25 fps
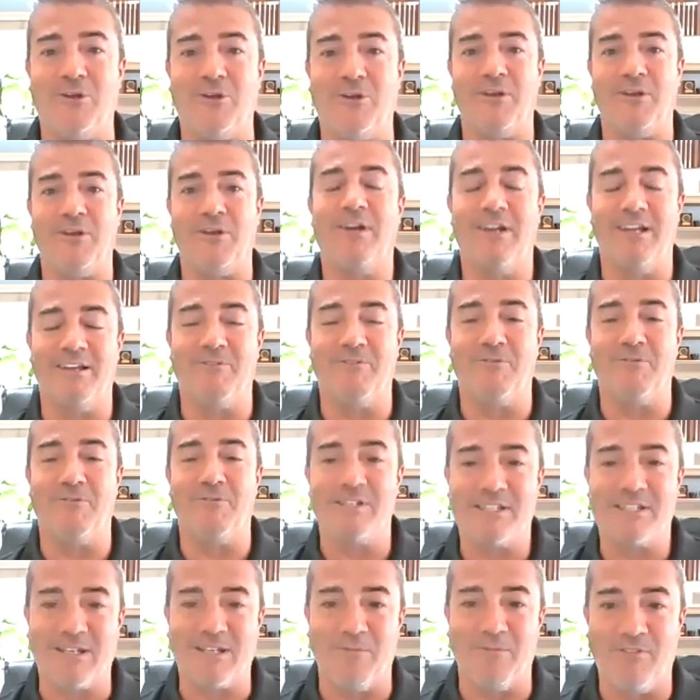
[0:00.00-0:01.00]
He wants
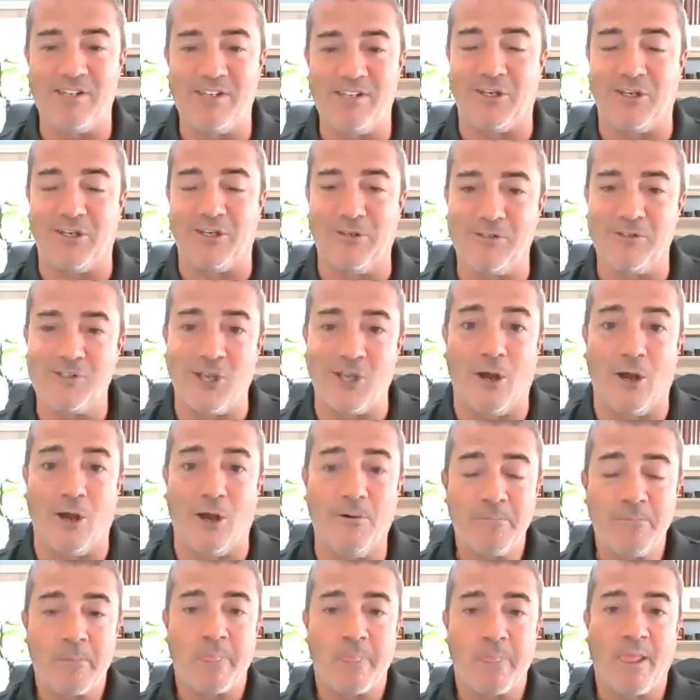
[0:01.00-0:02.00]
to come visit you. So
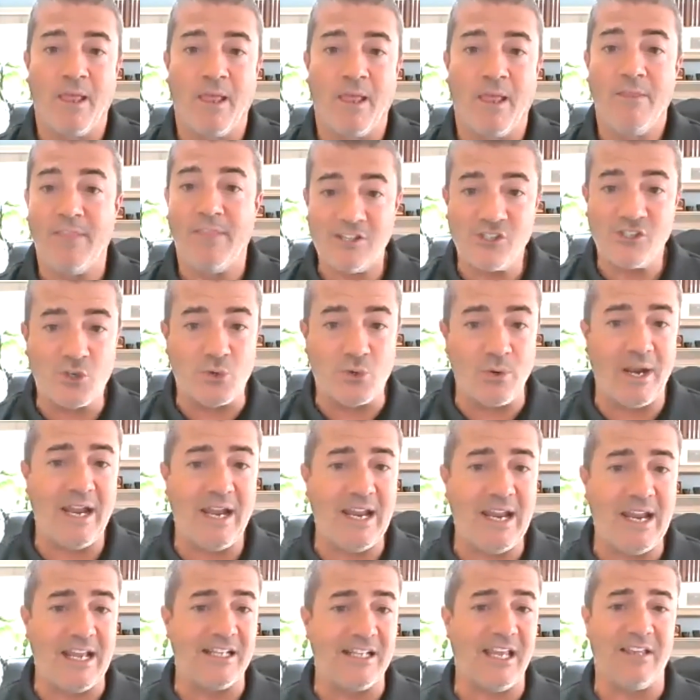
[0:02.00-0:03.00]
that's
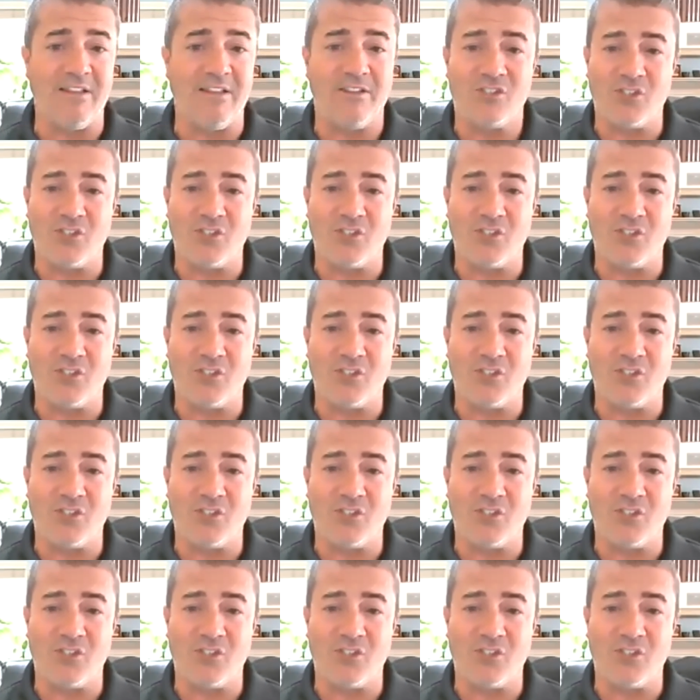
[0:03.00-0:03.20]
great.